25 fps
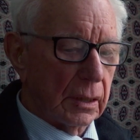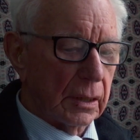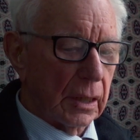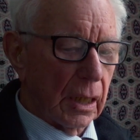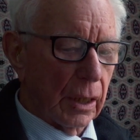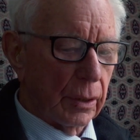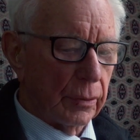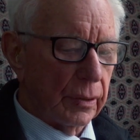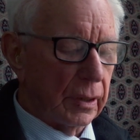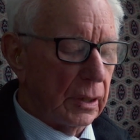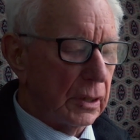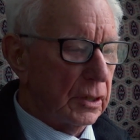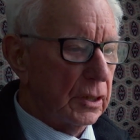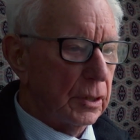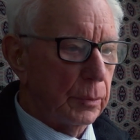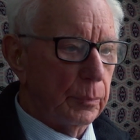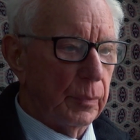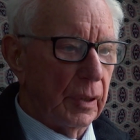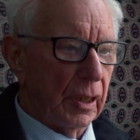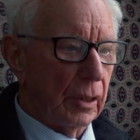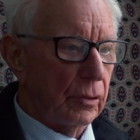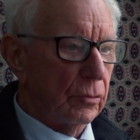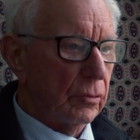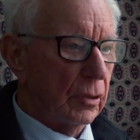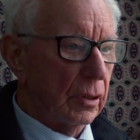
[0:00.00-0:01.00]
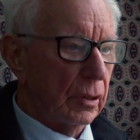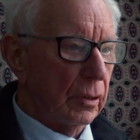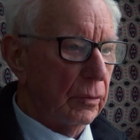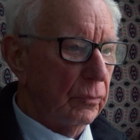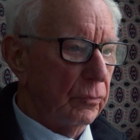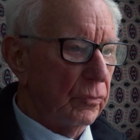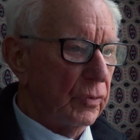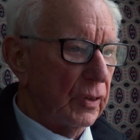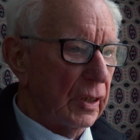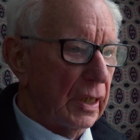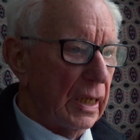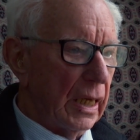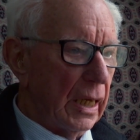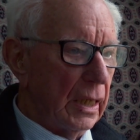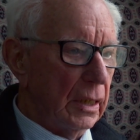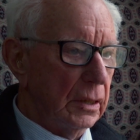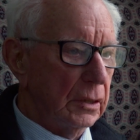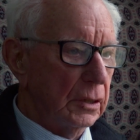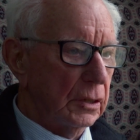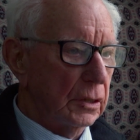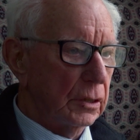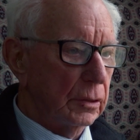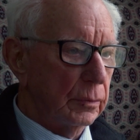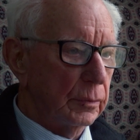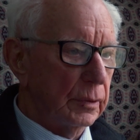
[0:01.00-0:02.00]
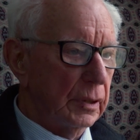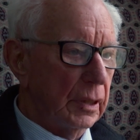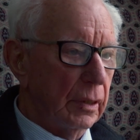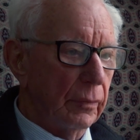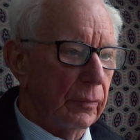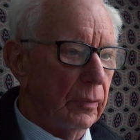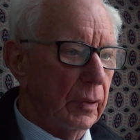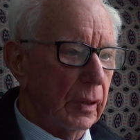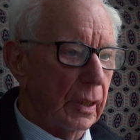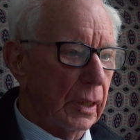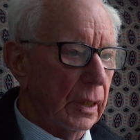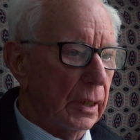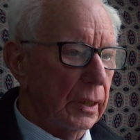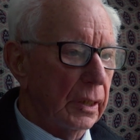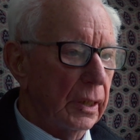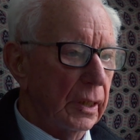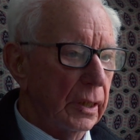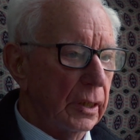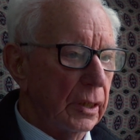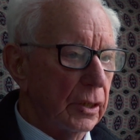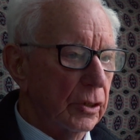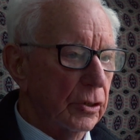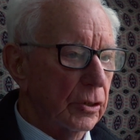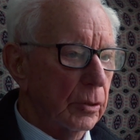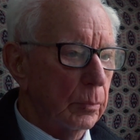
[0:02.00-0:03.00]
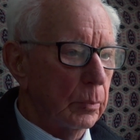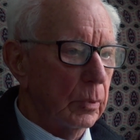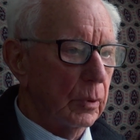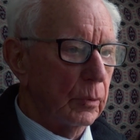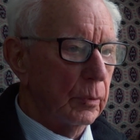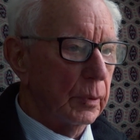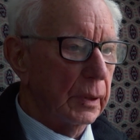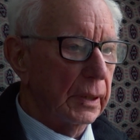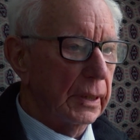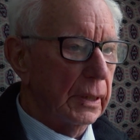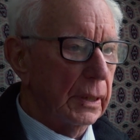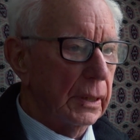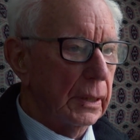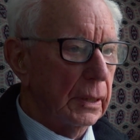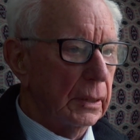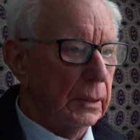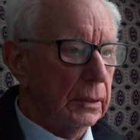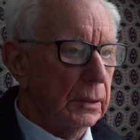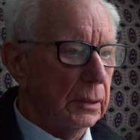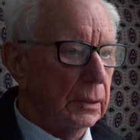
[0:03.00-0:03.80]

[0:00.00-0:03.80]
Now this had been running for ages, we never had any trouble with it.